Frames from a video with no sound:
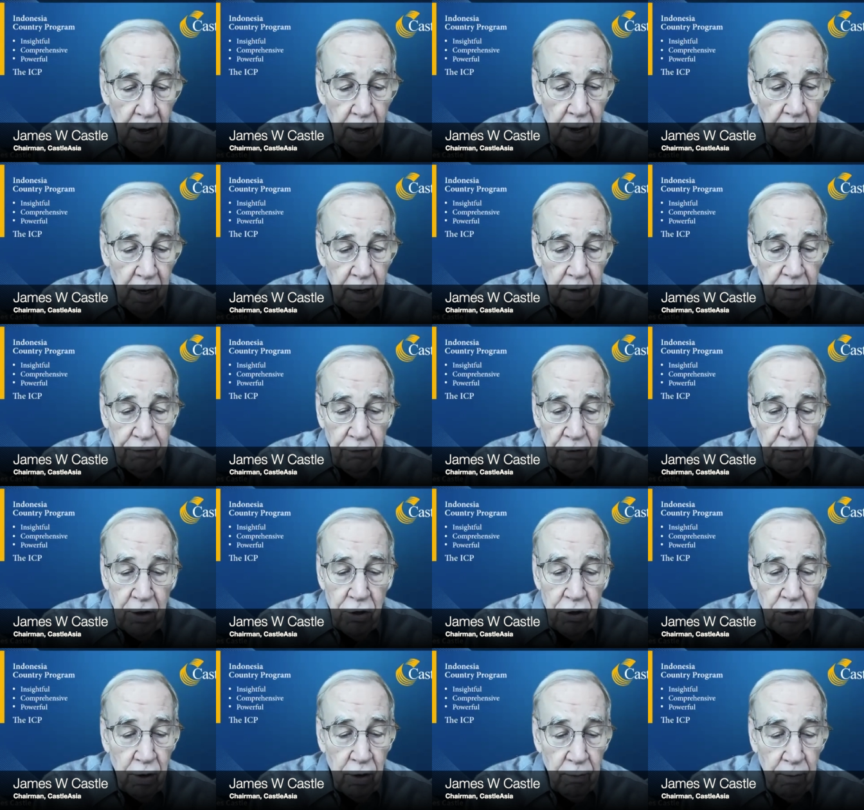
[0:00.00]
uh,
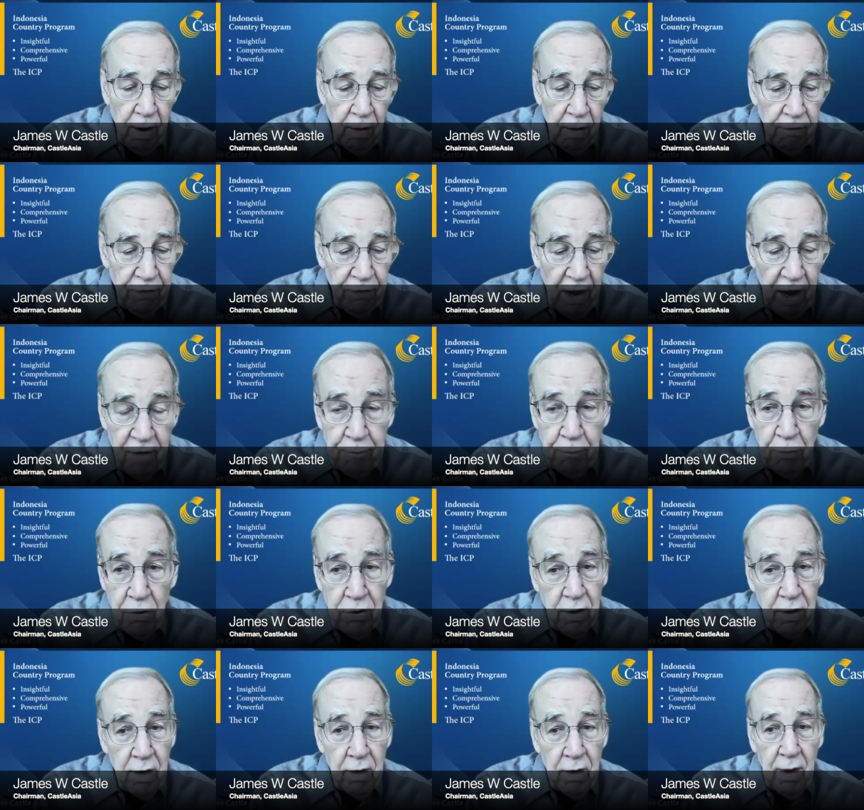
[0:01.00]
inflation around
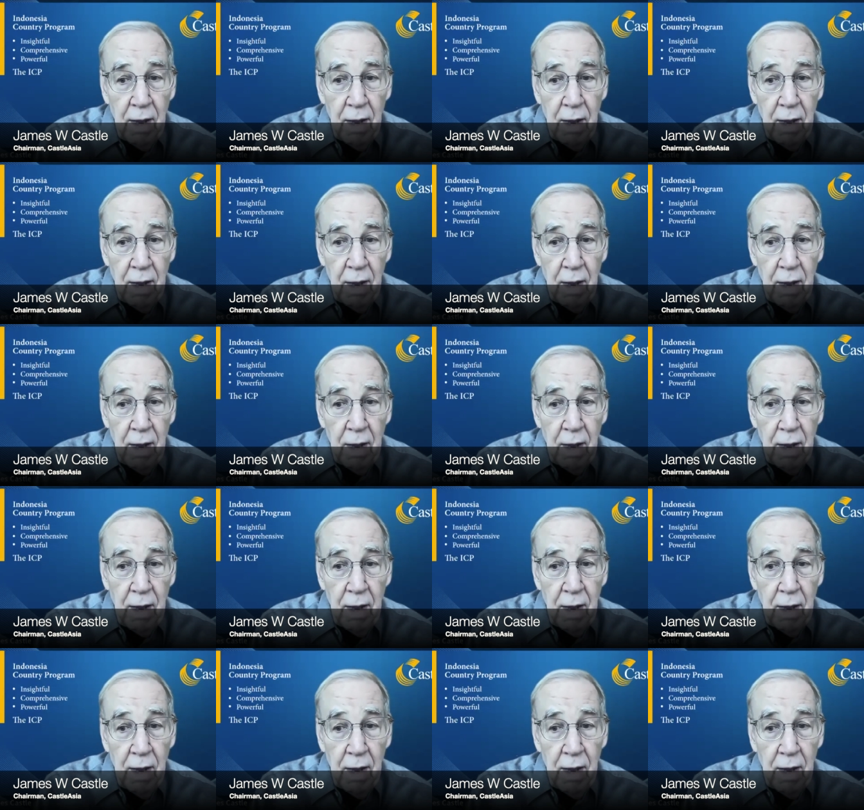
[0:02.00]
5%,